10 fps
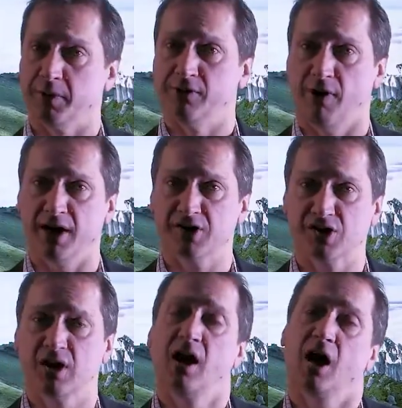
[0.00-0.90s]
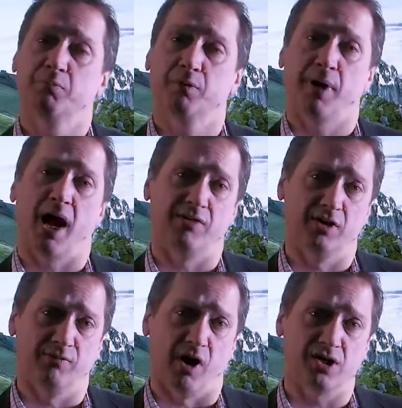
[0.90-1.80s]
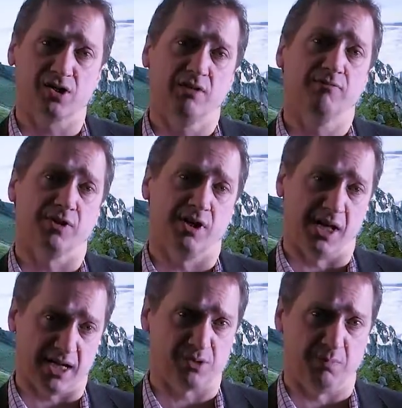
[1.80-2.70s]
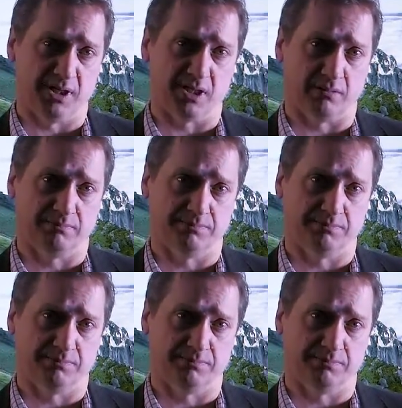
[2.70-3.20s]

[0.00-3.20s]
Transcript: the device and prepare the device for the next meeting.